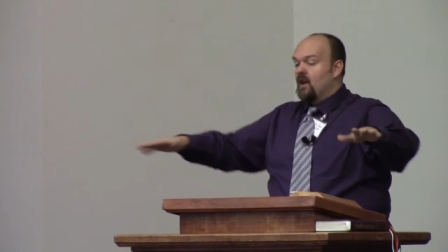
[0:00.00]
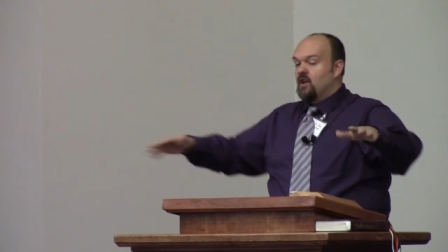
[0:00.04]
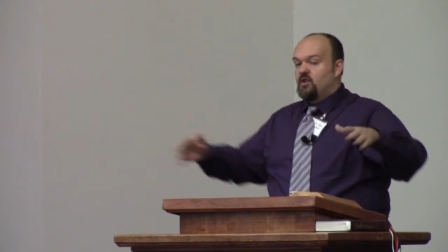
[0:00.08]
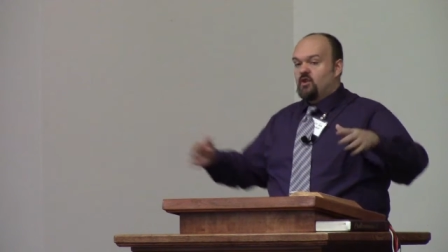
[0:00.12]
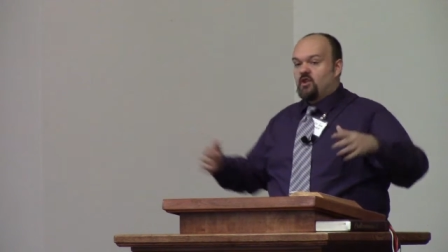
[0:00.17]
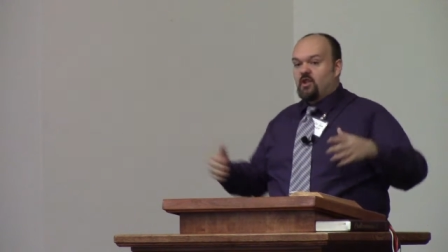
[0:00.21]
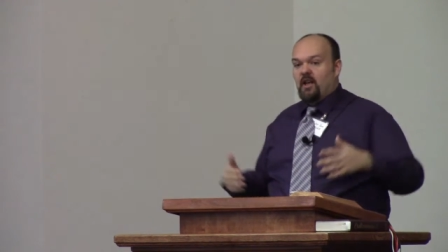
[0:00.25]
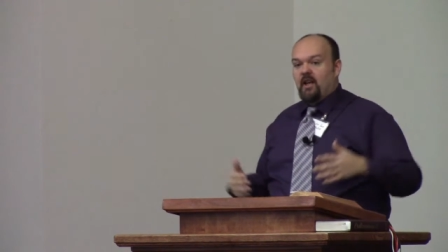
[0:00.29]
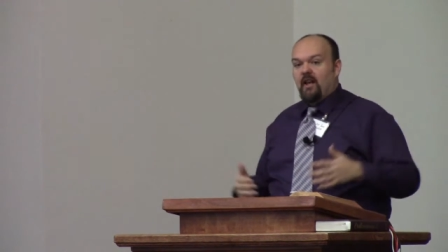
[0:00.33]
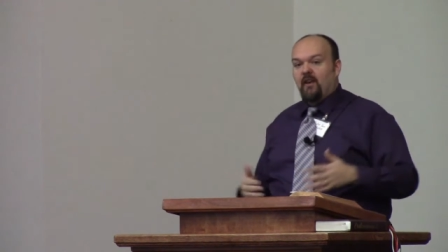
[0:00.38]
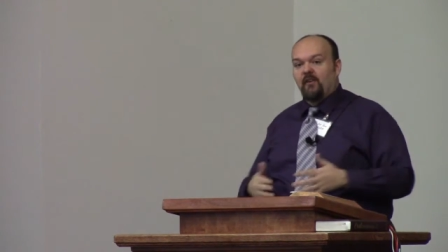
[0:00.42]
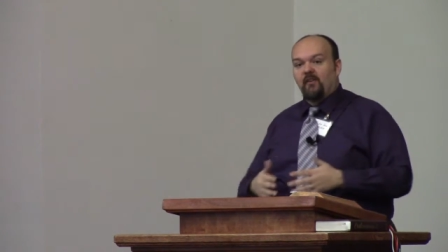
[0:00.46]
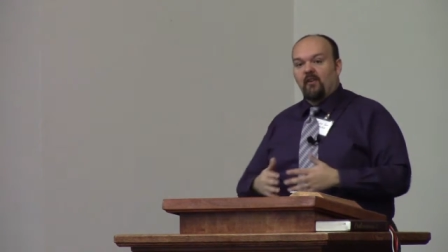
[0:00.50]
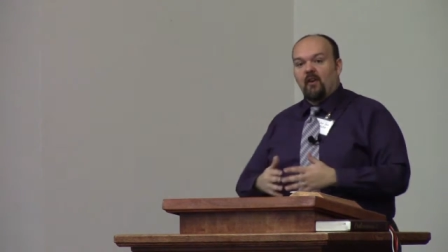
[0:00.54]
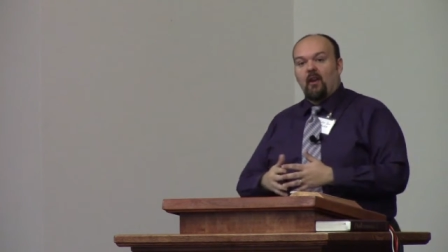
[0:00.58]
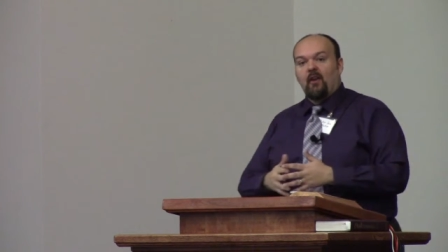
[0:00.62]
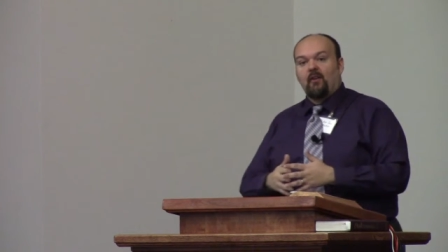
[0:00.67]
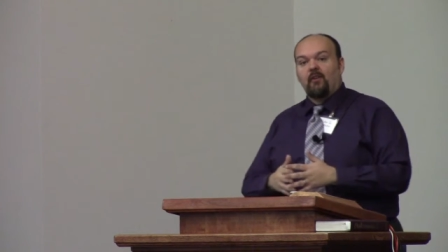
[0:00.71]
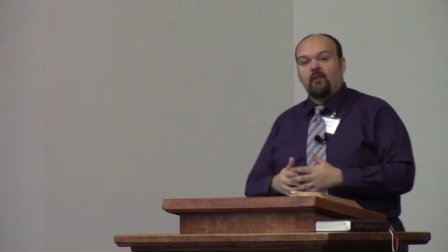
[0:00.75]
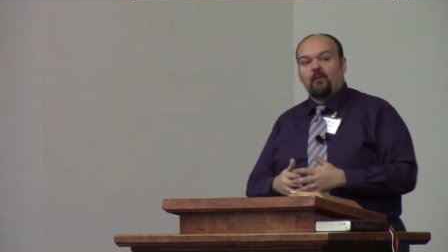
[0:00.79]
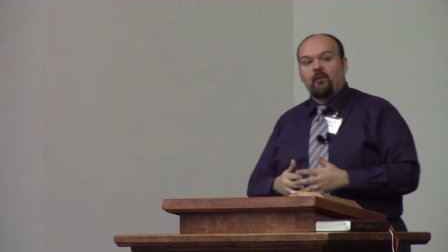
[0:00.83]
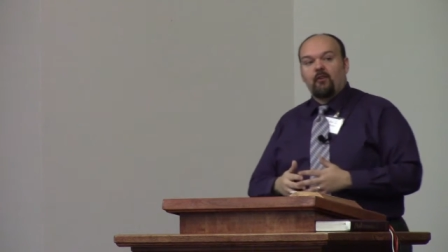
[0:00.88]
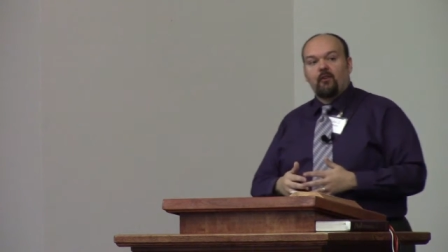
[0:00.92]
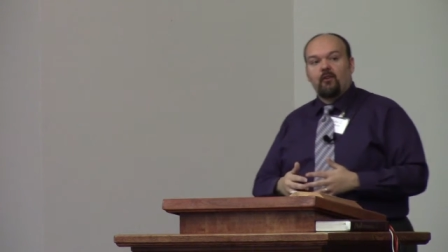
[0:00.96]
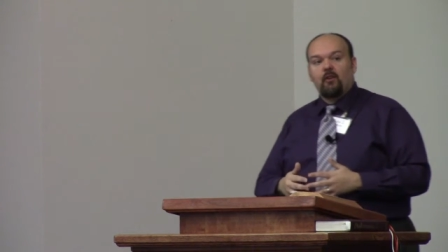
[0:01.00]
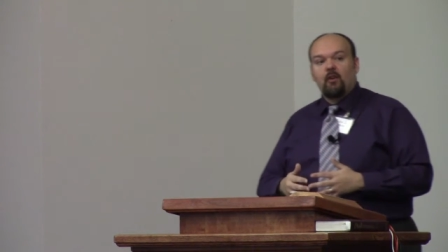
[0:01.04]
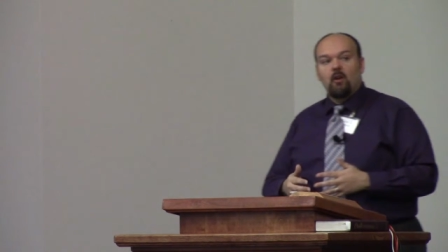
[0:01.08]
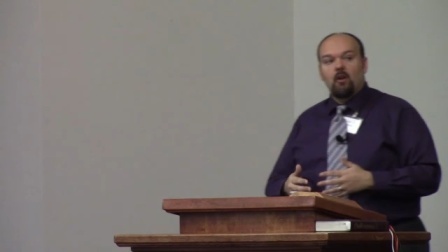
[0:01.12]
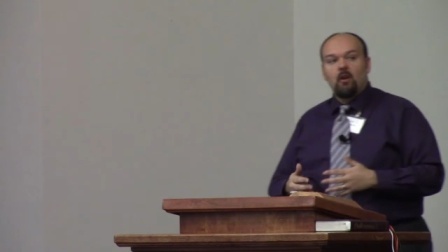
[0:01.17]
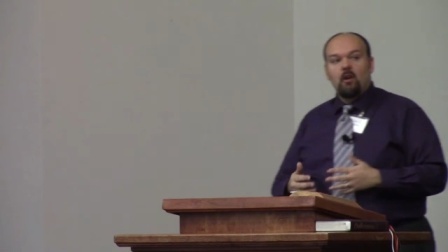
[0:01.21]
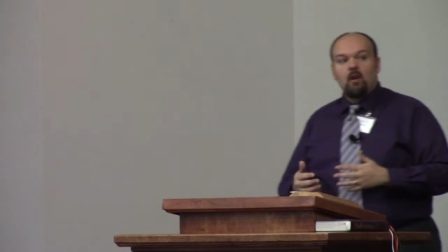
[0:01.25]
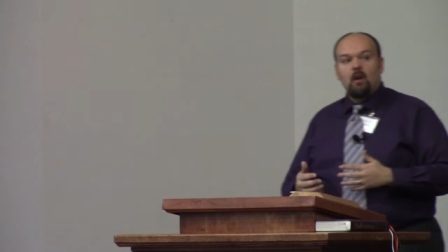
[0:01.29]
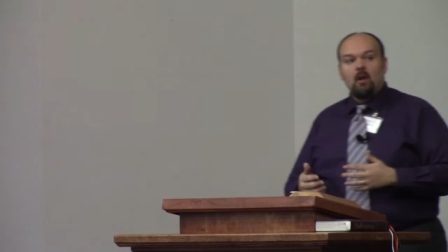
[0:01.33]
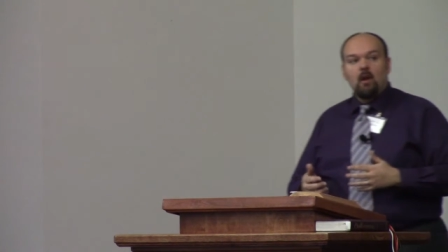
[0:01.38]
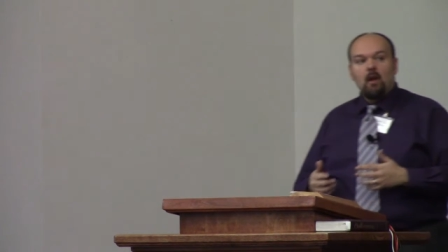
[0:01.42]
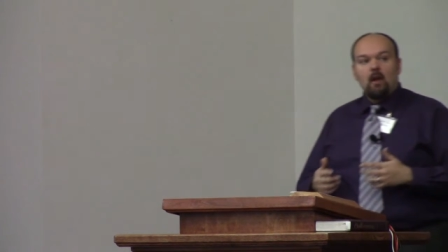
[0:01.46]
Jesus
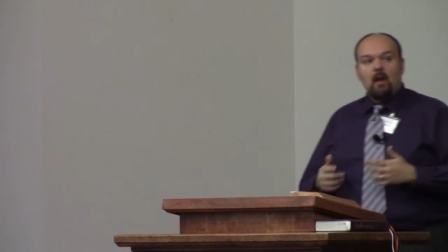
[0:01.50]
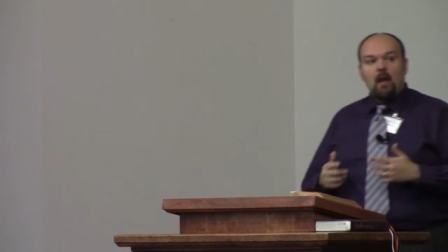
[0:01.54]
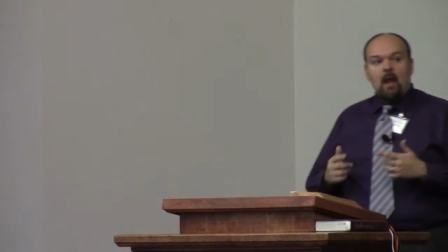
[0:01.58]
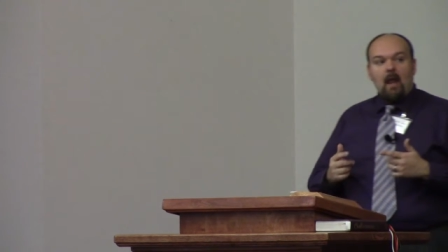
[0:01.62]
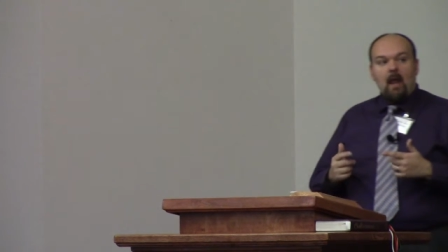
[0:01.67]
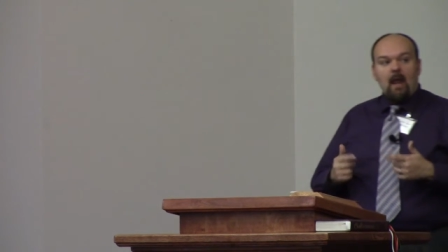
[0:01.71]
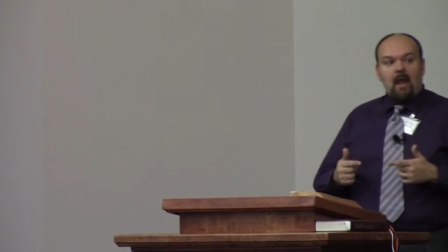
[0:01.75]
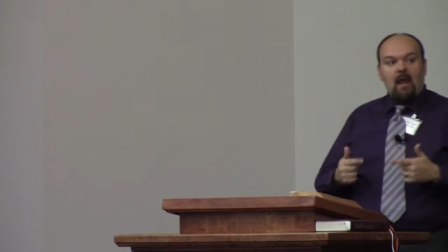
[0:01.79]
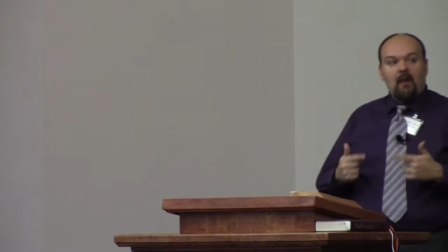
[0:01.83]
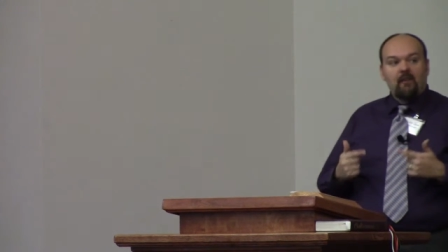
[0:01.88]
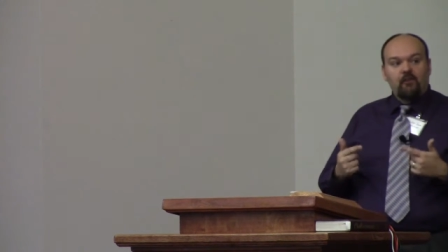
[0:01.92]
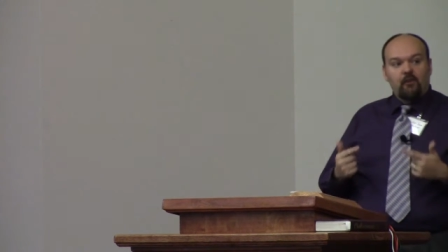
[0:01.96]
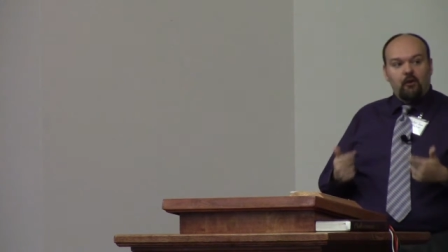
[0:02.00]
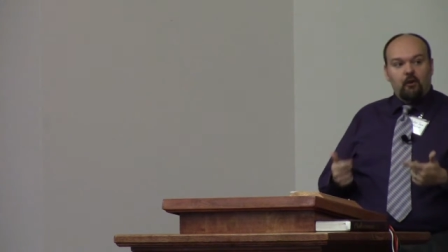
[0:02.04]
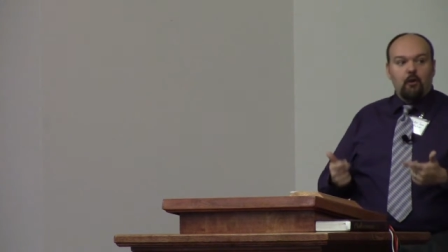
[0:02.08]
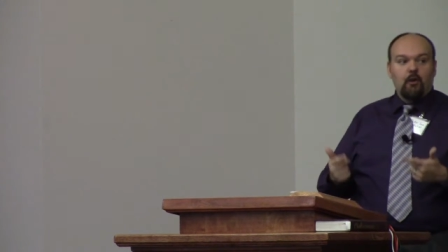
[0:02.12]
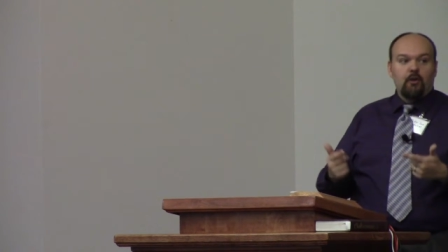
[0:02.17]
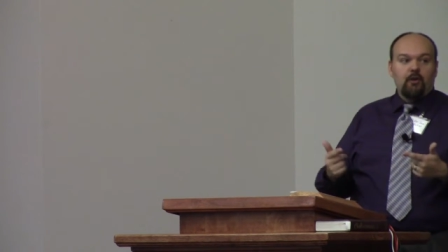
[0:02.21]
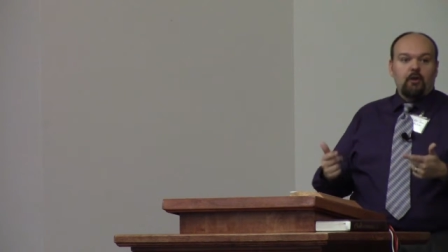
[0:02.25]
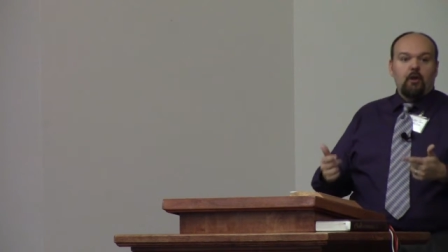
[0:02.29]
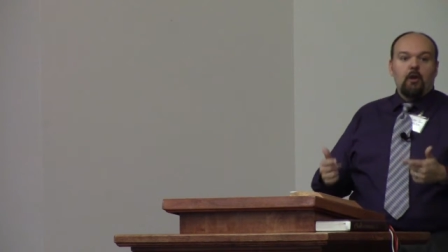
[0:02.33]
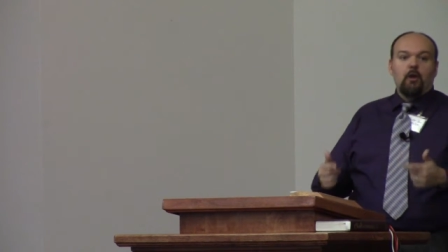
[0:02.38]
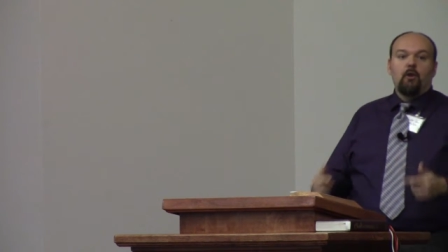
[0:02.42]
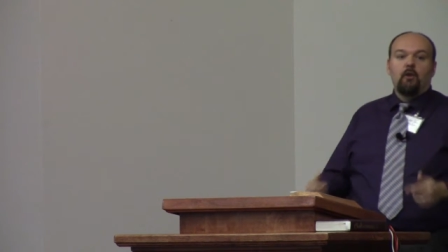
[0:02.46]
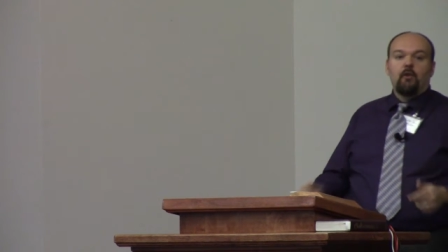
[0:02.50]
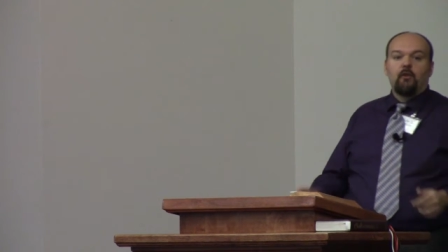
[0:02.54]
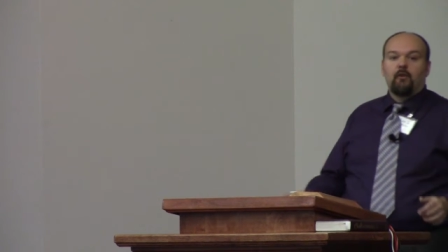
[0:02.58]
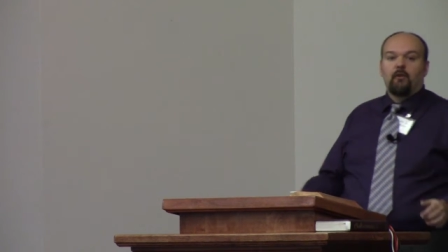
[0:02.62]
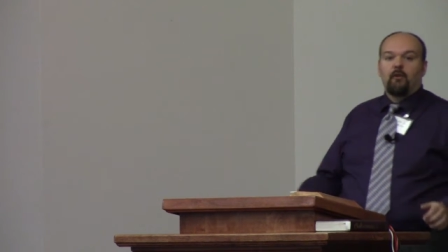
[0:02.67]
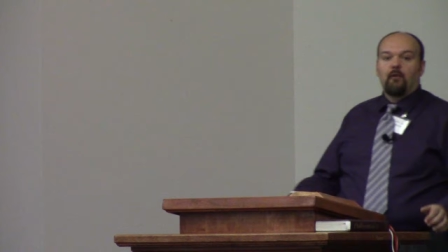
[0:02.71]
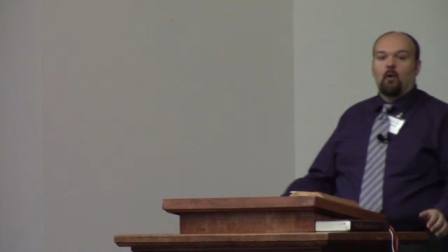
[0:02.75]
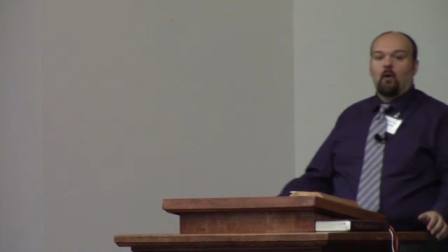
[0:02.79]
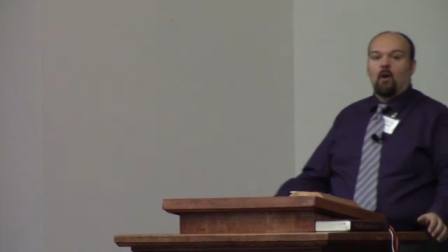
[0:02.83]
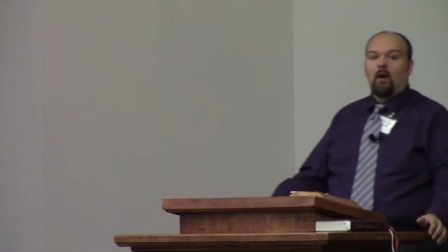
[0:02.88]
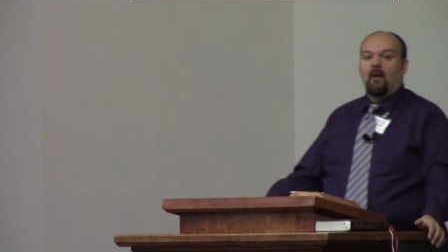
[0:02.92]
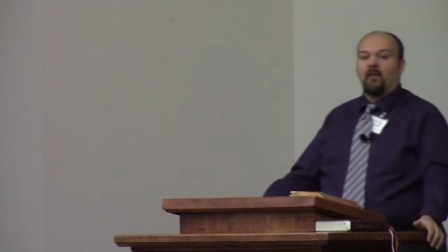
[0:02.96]
has good
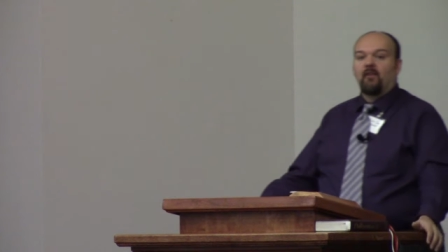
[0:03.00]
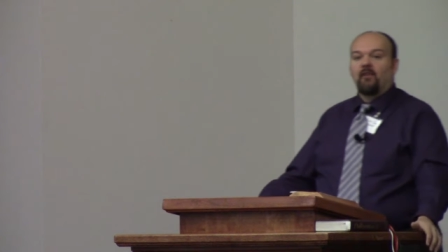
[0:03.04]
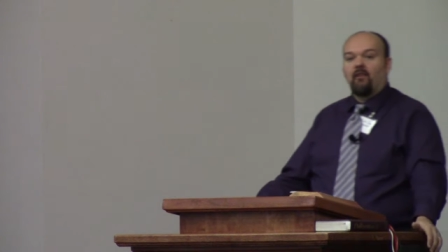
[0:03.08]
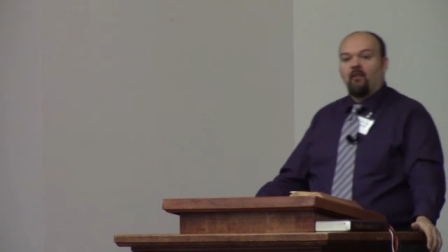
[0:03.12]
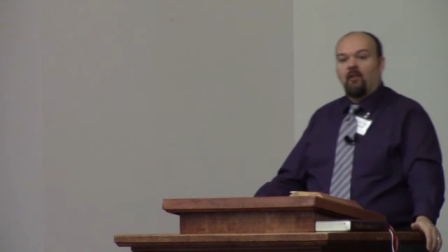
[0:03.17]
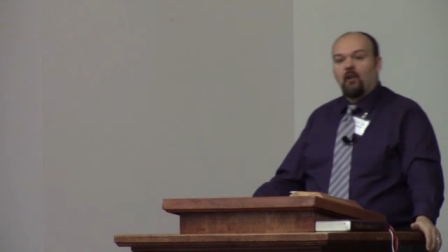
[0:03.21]
news for us,